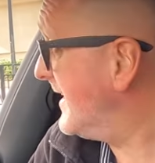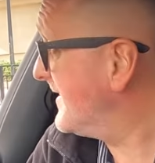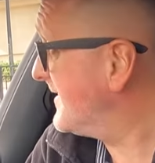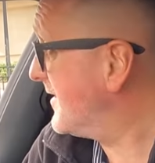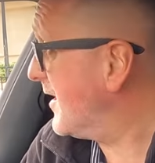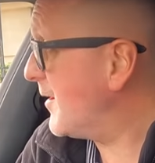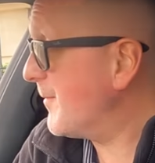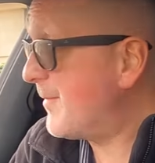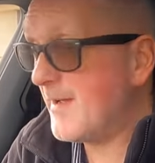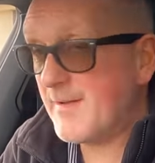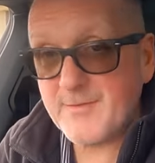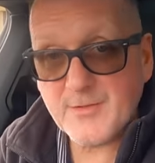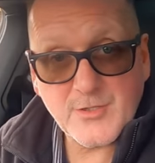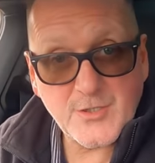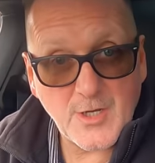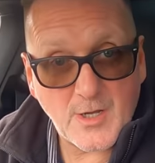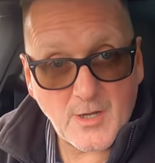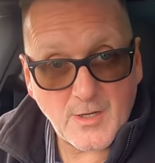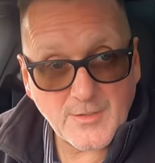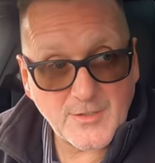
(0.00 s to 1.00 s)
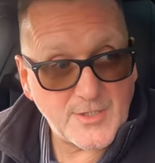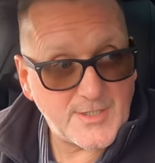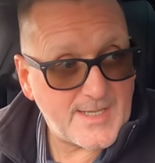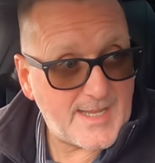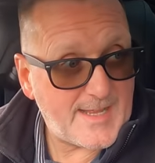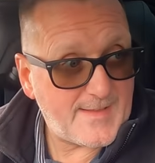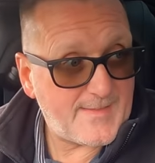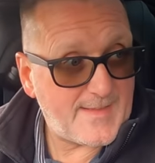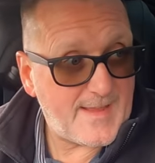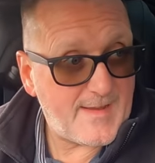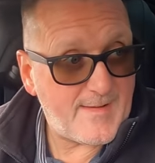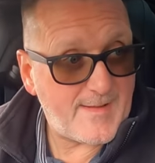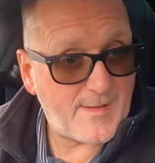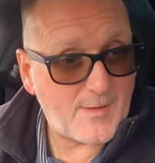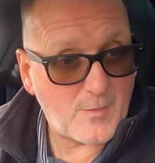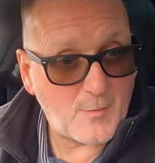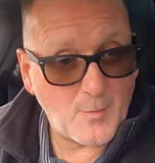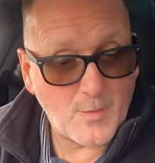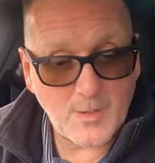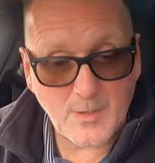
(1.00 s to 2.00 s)
he's got a bit of a charger down there and
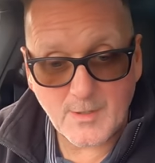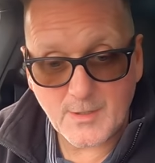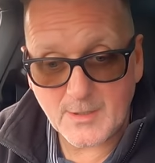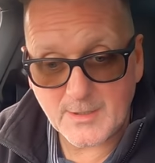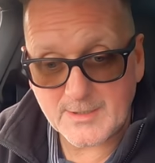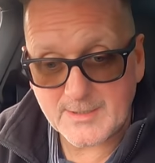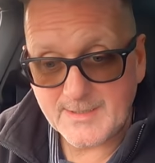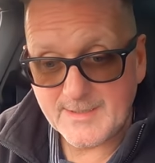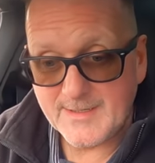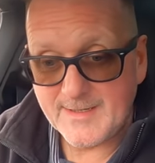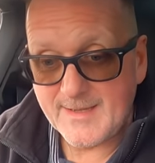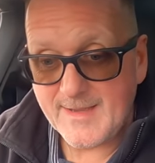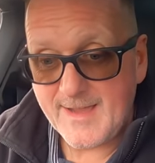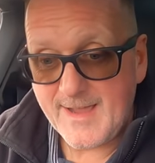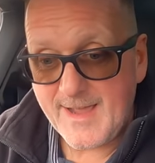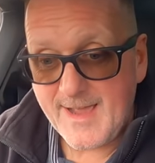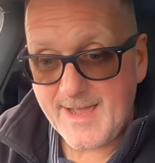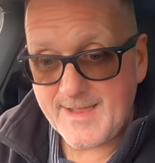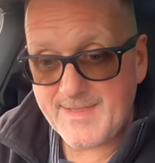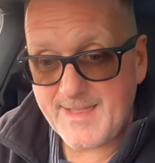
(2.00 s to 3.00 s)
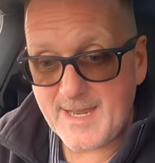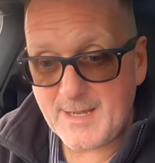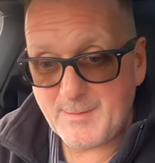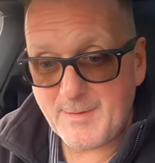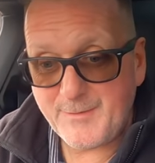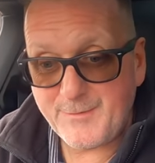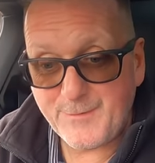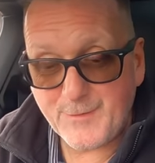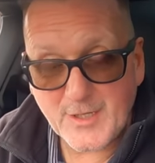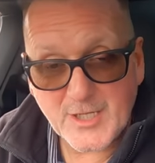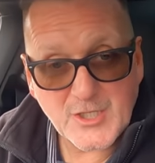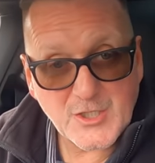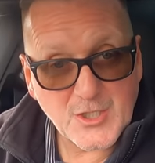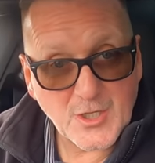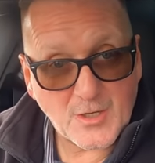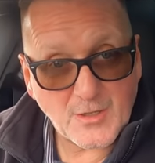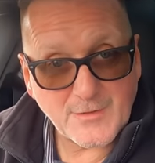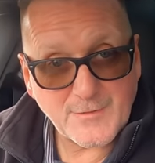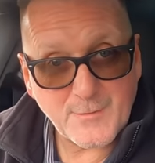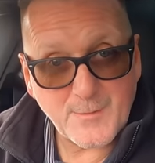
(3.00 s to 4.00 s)
it'll work. And then I'll be fully
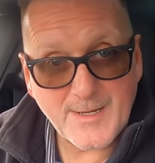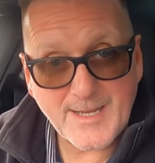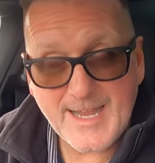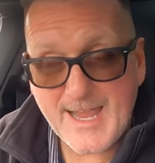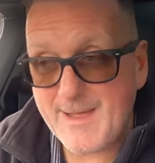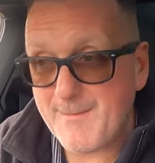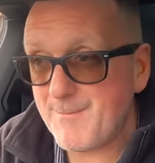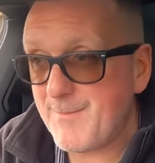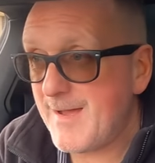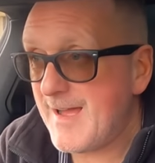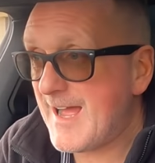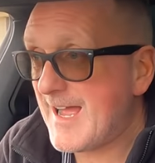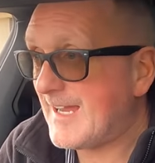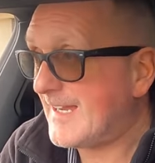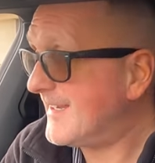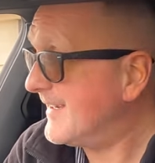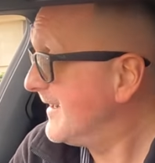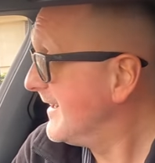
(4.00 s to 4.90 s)
charged when I get back.